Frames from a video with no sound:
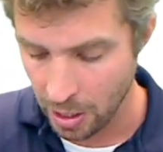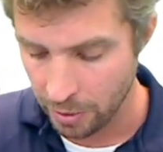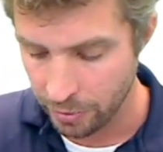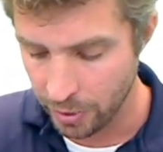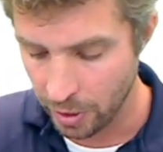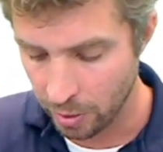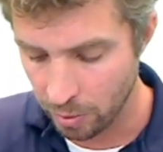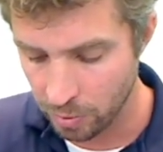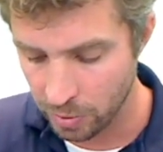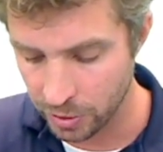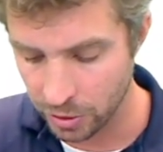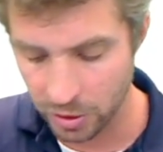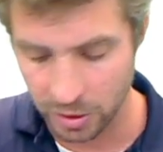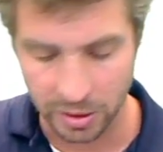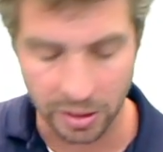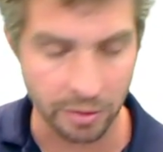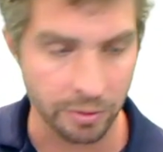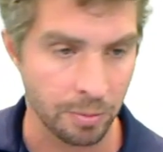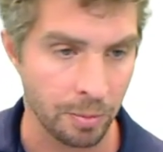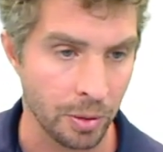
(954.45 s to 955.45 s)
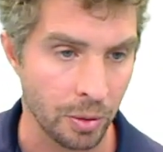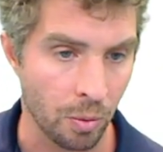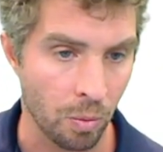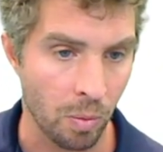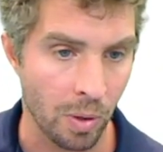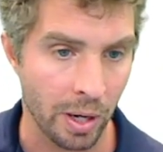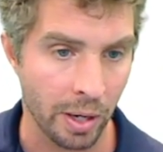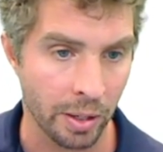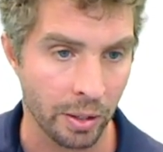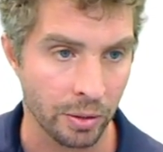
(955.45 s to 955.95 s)
The other one just gives me the
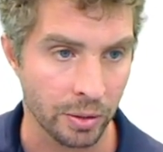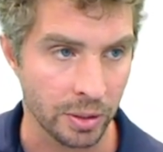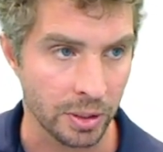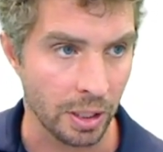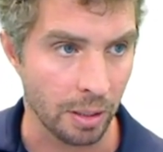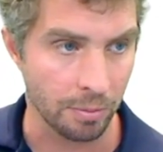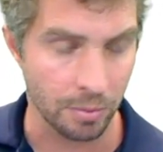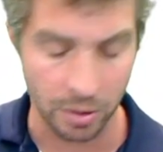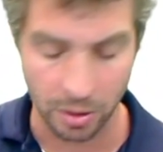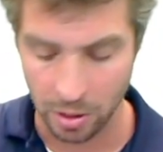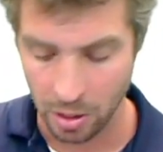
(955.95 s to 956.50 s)
y-intercept.